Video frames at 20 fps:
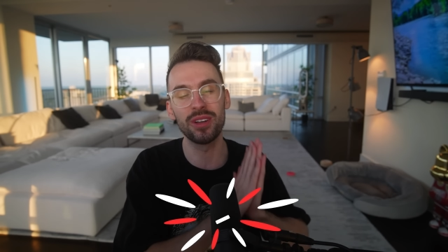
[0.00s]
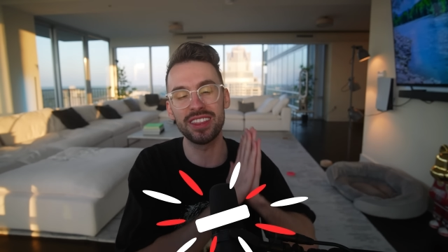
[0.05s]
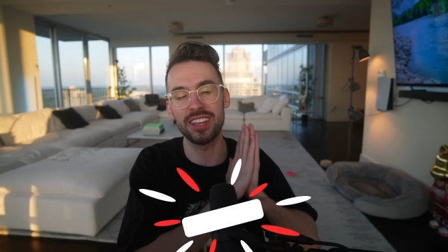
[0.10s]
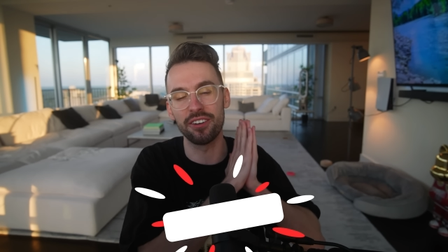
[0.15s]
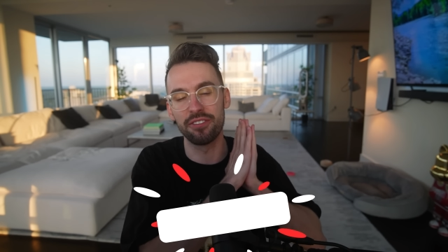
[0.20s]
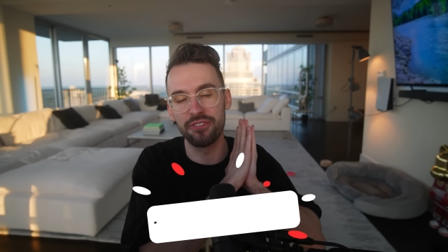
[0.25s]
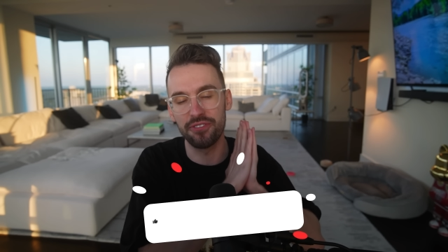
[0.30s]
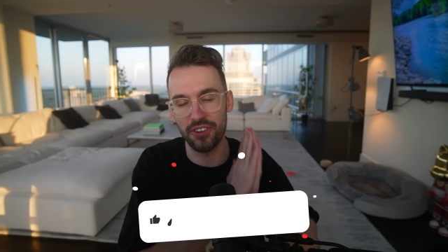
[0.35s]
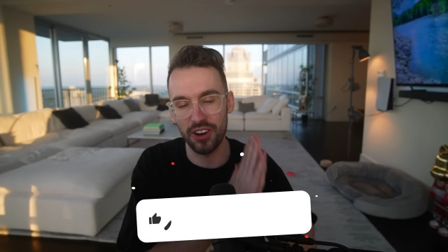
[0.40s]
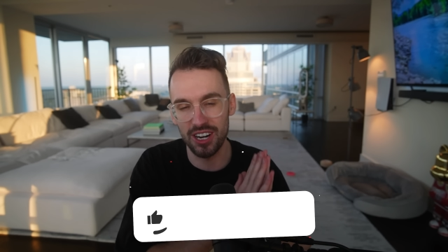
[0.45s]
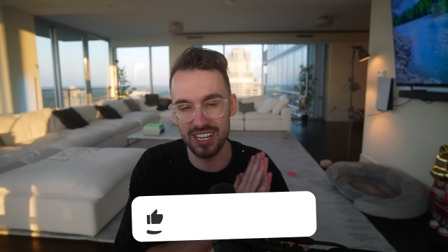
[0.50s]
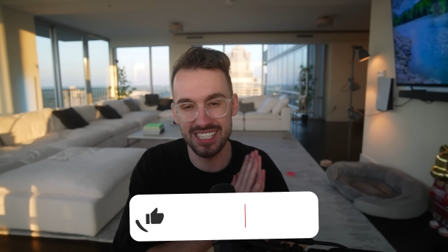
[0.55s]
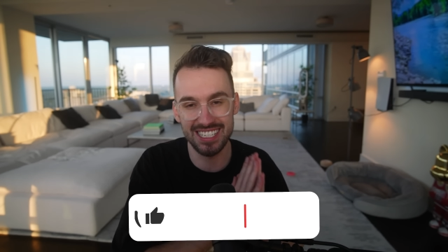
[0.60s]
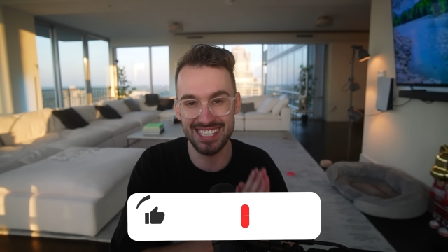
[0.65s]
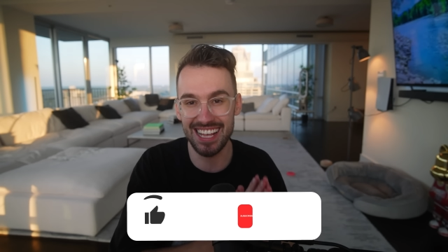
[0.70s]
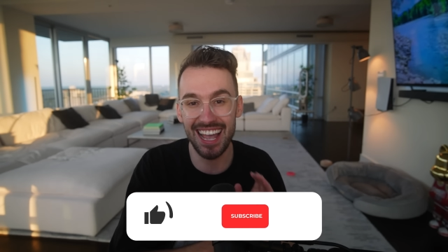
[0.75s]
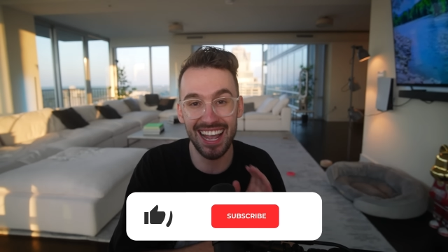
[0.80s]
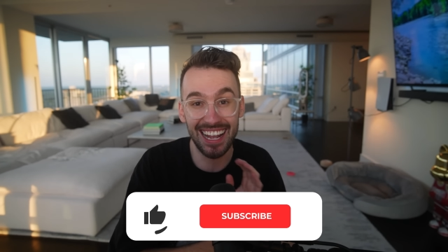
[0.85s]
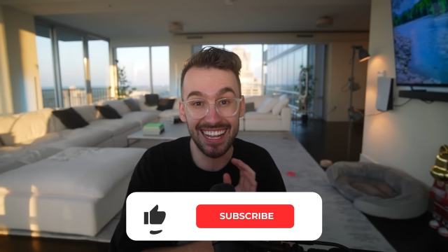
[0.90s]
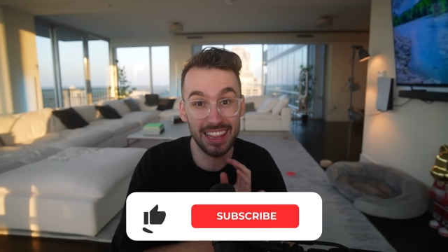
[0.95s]
with the
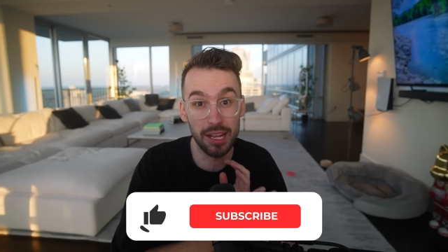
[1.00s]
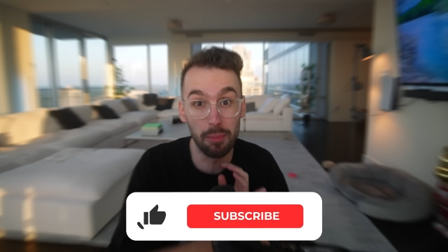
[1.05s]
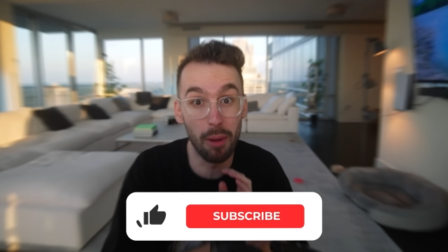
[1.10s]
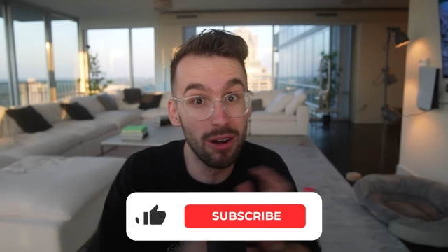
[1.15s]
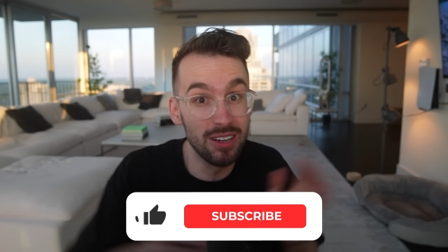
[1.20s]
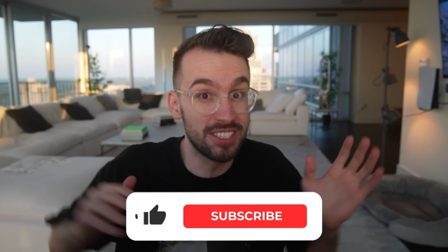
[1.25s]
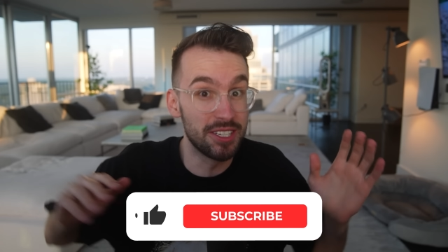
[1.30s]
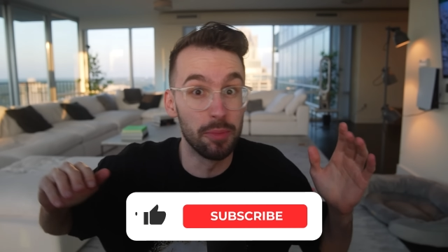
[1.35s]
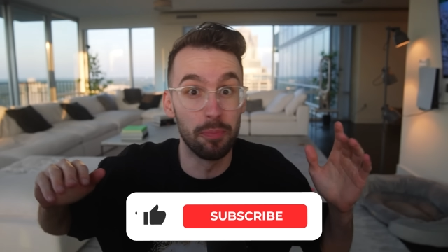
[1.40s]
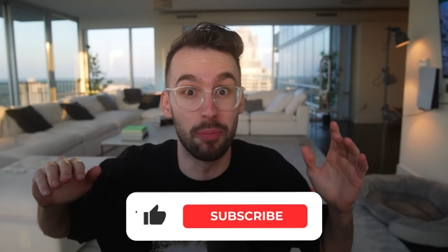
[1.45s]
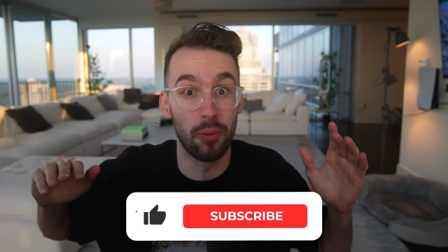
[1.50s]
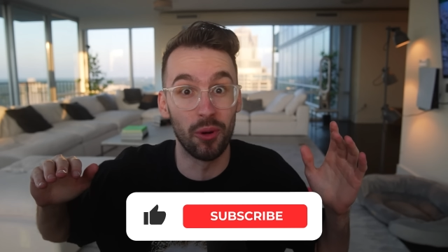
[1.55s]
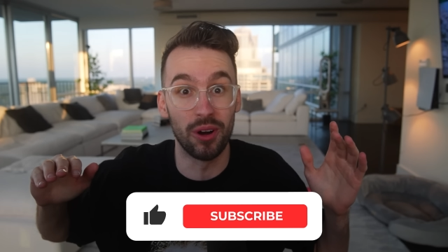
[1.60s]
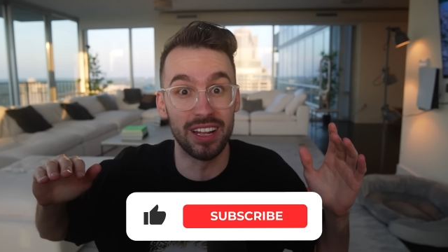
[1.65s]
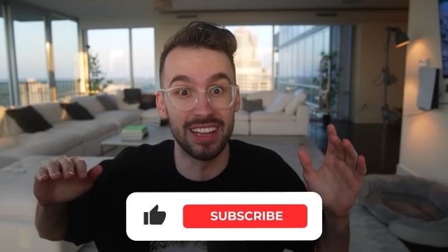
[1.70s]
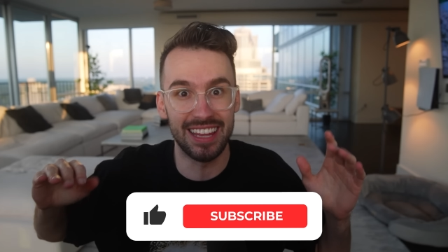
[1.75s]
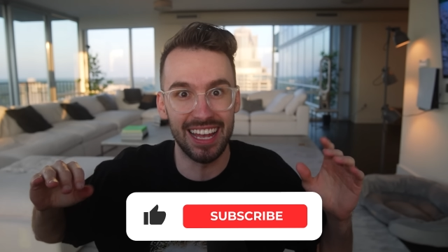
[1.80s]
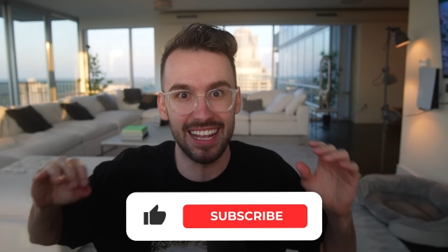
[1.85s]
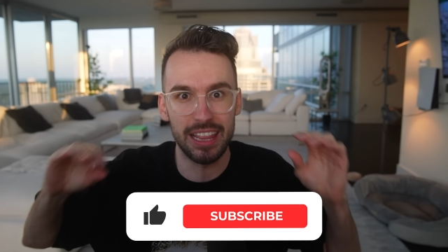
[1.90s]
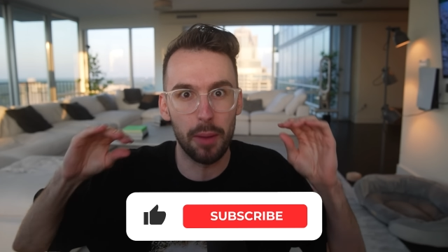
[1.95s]
first thing and the most
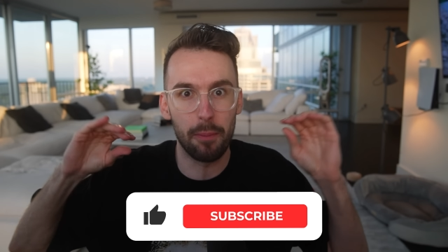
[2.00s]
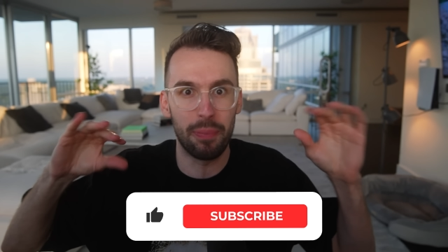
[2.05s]
important thing,